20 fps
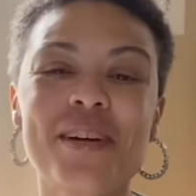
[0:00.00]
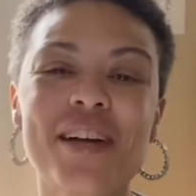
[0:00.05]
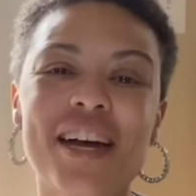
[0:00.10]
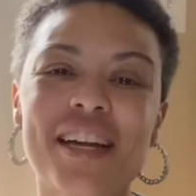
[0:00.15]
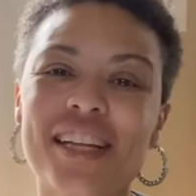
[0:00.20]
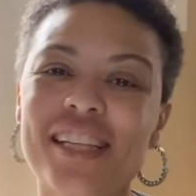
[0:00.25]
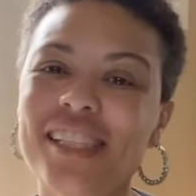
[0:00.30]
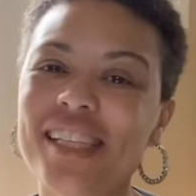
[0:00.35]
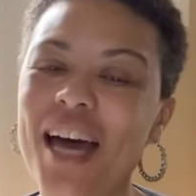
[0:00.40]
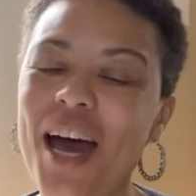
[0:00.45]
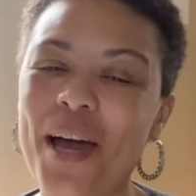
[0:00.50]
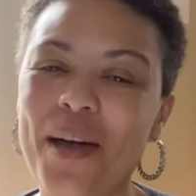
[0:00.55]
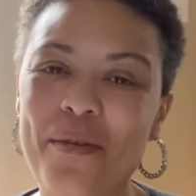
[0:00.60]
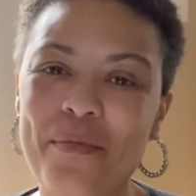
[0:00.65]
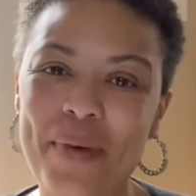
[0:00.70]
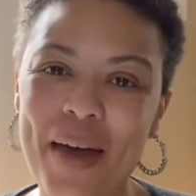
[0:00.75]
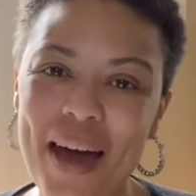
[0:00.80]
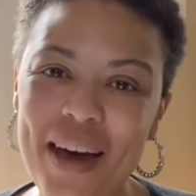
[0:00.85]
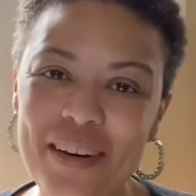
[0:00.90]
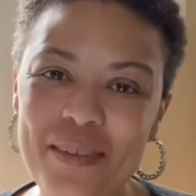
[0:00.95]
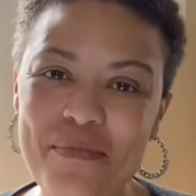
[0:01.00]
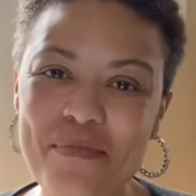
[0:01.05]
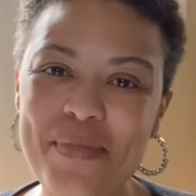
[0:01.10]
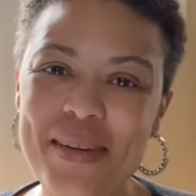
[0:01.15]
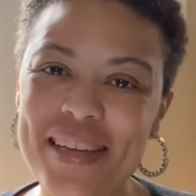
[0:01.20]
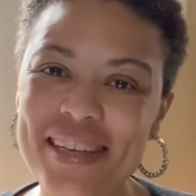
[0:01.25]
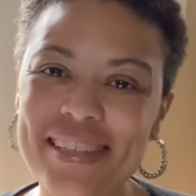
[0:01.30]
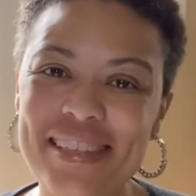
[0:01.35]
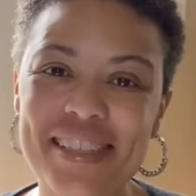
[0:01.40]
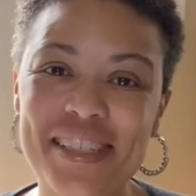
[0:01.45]
to talk about
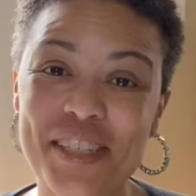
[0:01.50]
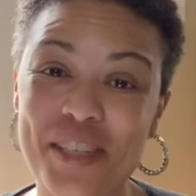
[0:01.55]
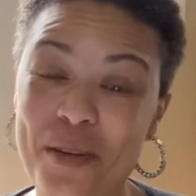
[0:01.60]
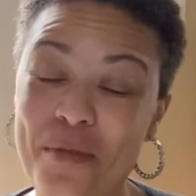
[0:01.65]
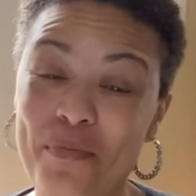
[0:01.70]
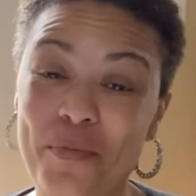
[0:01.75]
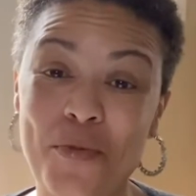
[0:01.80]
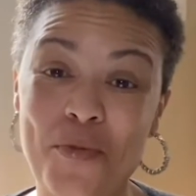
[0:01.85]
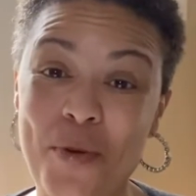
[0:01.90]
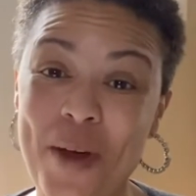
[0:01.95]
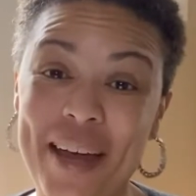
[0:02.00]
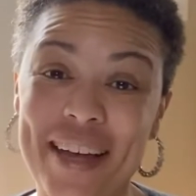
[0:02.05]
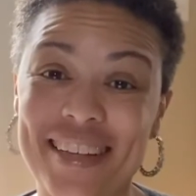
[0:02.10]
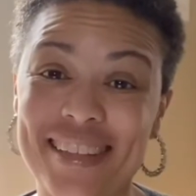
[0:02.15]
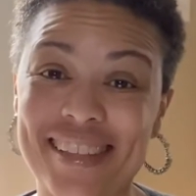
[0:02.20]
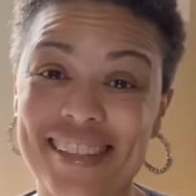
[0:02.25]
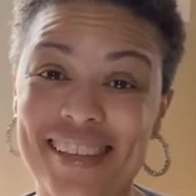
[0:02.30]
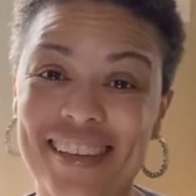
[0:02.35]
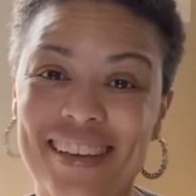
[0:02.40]
being shipwrecked